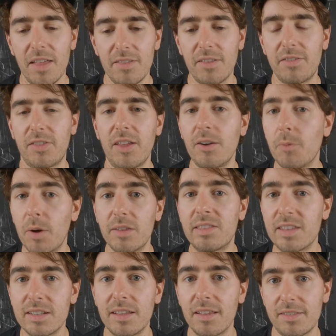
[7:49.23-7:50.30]
This thing went
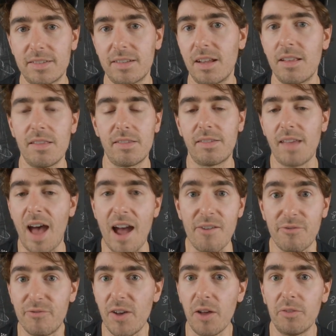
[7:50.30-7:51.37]
the distance. I
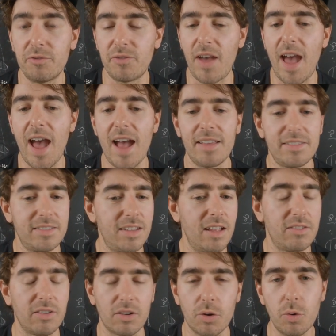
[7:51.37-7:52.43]
felt fast.
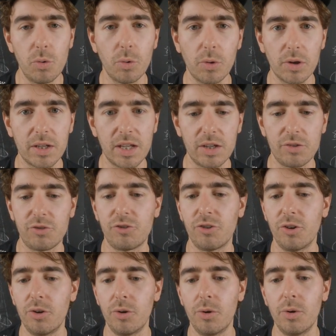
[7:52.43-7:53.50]
It's a cool looking
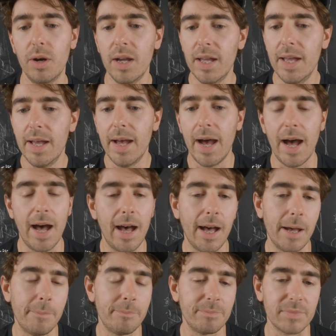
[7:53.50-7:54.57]
shoe,
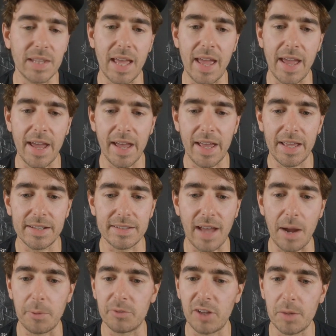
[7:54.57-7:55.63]
and
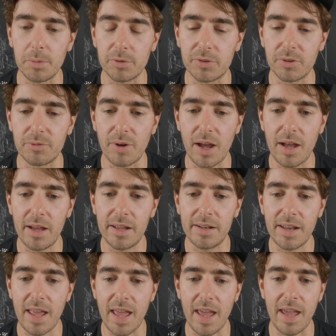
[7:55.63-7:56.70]
I was able to
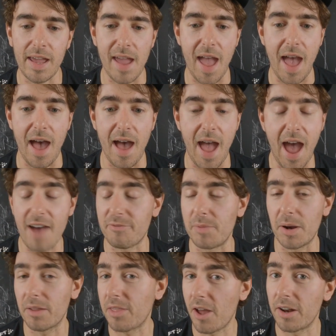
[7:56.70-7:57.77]
run a half
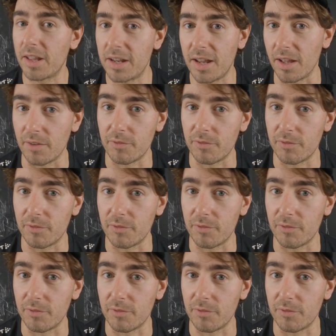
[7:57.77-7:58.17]
marathon in it a